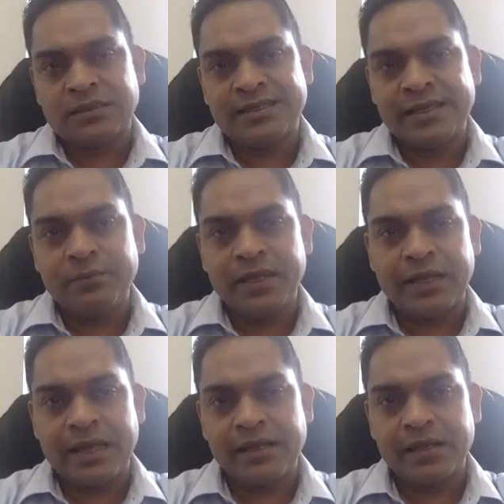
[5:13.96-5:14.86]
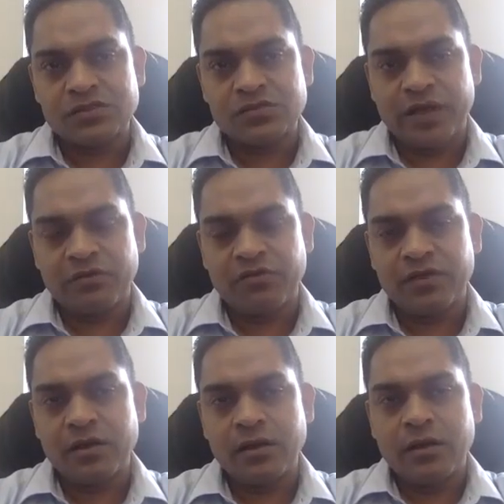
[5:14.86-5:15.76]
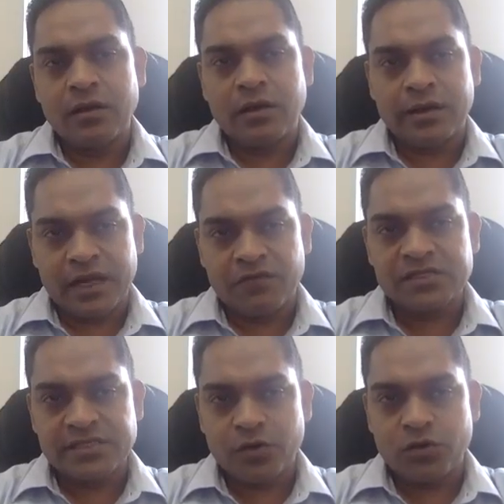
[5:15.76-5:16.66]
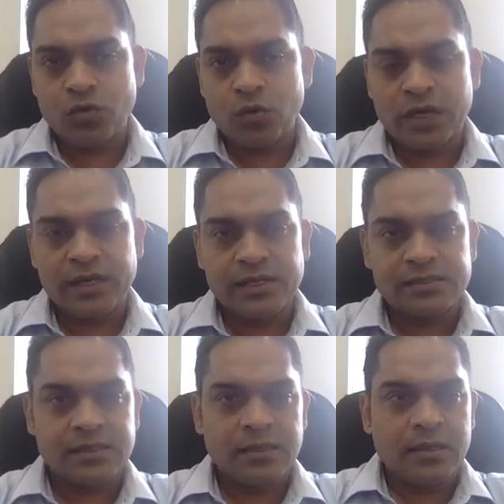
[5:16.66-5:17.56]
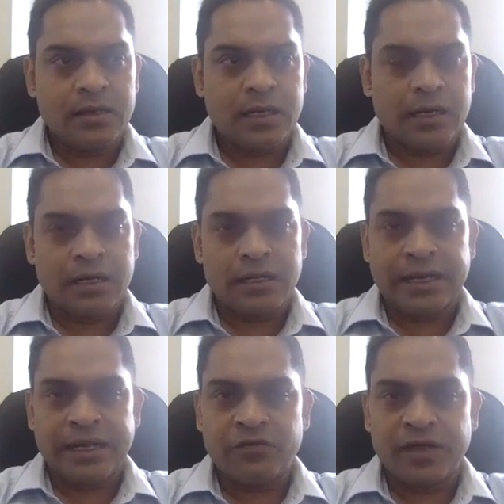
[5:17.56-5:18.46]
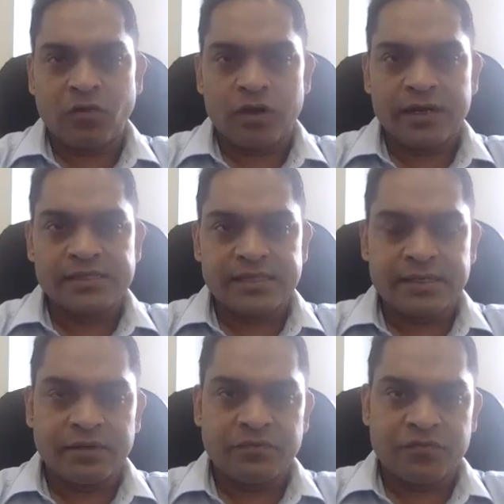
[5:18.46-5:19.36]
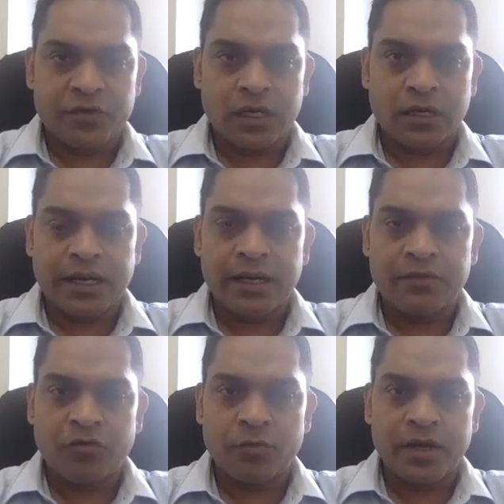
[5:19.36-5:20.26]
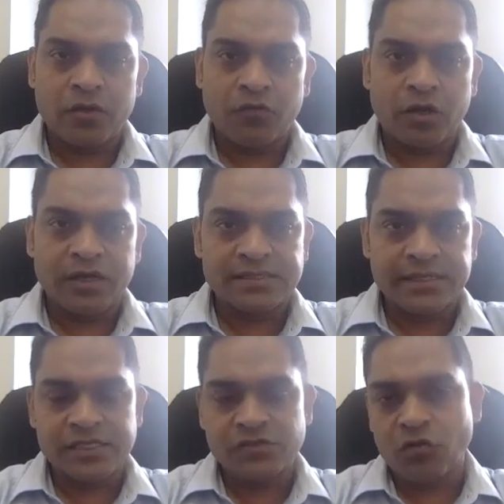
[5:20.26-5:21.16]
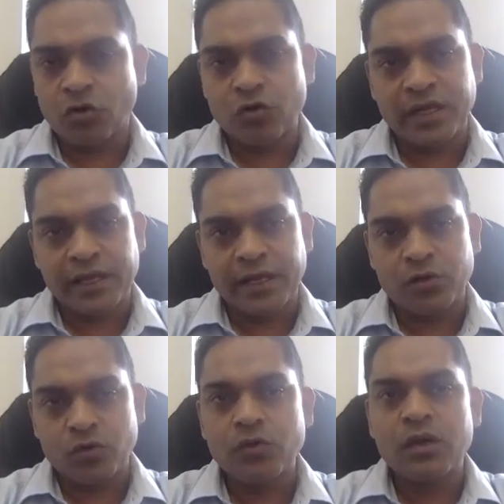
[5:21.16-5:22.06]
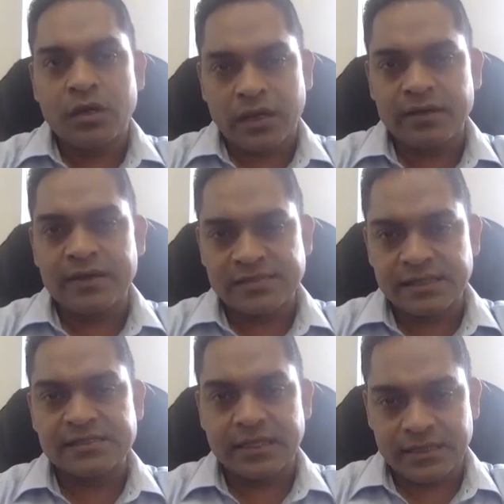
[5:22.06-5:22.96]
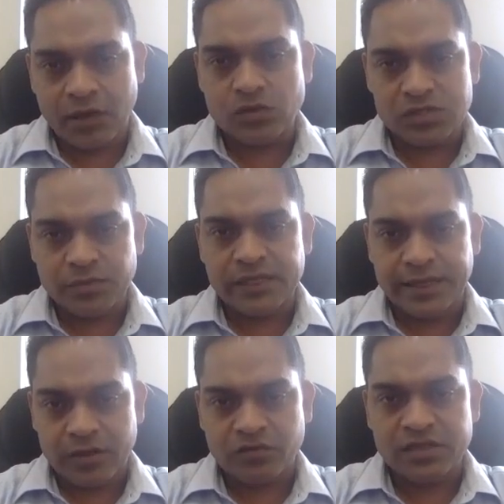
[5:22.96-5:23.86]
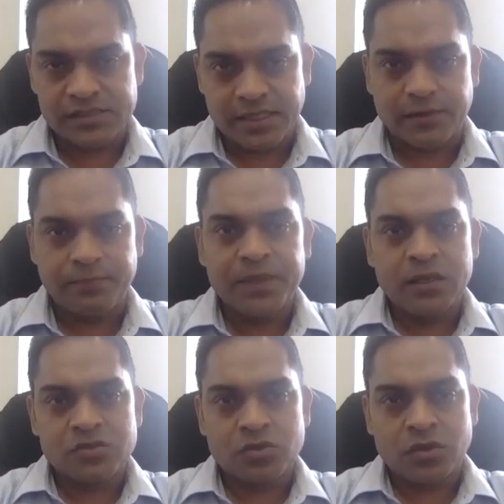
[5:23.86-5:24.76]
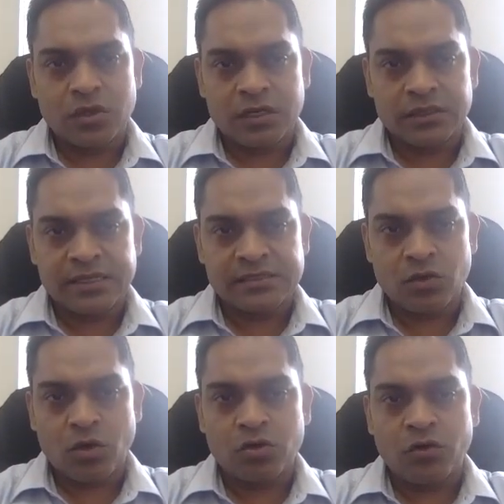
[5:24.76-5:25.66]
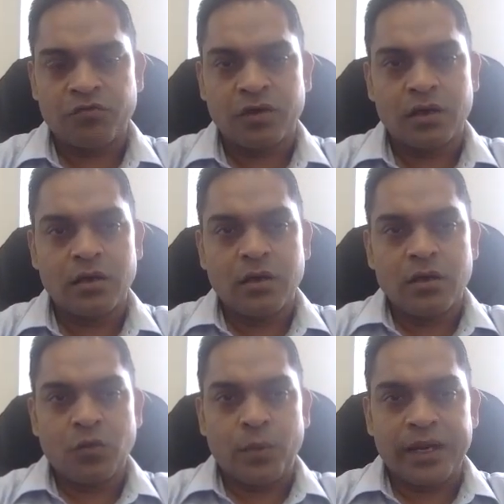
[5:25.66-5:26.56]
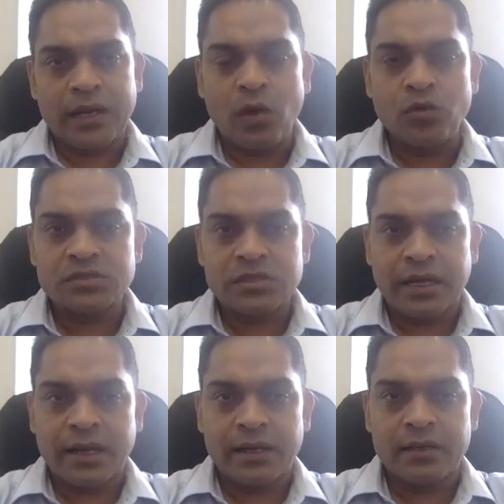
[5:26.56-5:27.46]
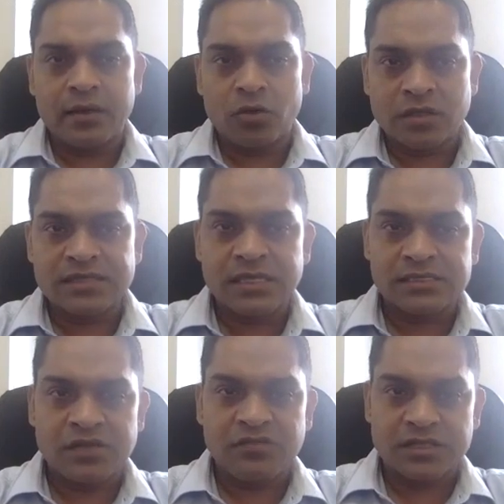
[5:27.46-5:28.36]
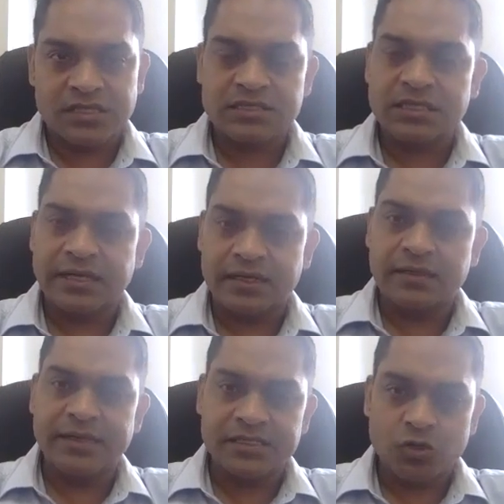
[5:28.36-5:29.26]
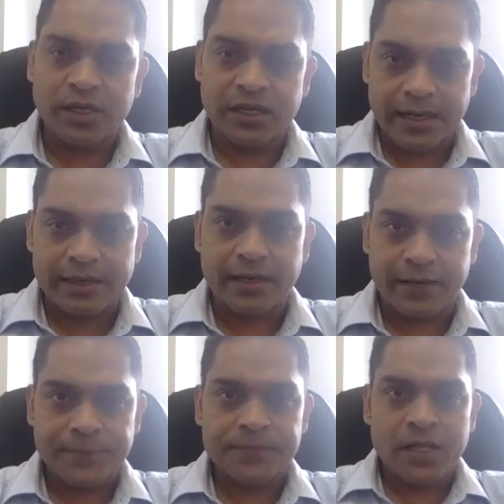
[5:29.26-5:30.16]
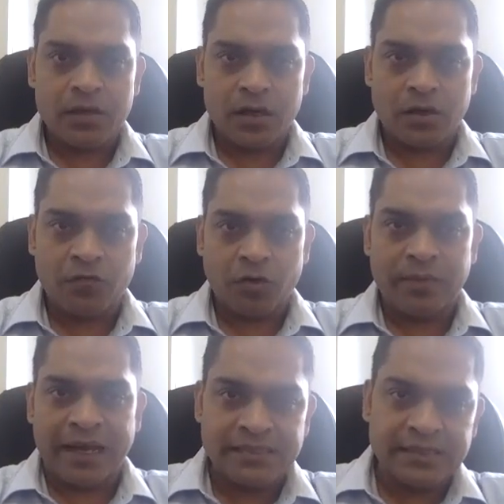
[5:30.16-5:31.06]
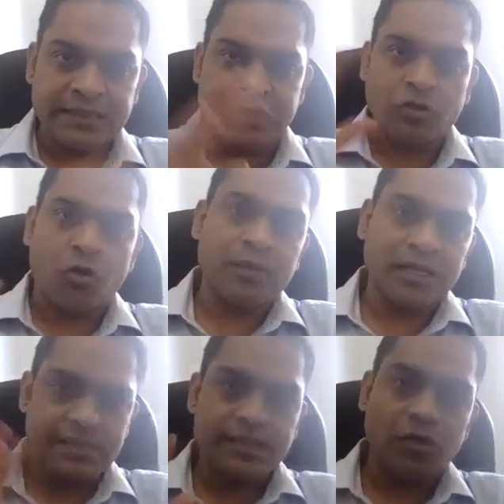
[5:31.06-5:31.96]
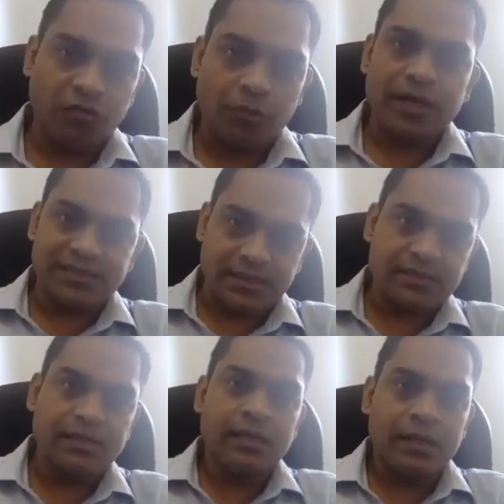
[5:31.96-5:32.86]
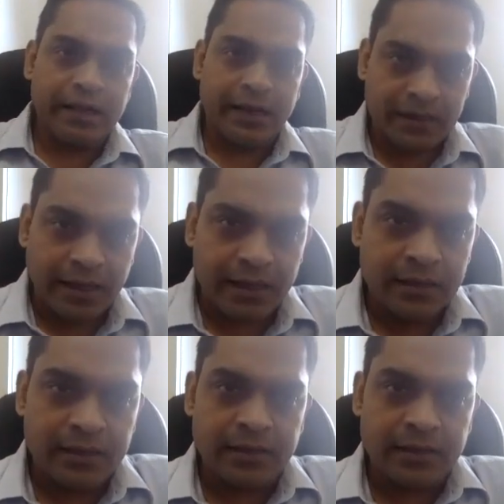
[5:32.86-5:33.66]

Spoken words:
Three big areas where we will invest into. One is, like we have already said, that current footprint of 40 cities, we want to take it to 100 cities and towns by the end of this year. So there is a lot of warehouse and logistics infrastructure that needs to be created for managing that complexity of operations. And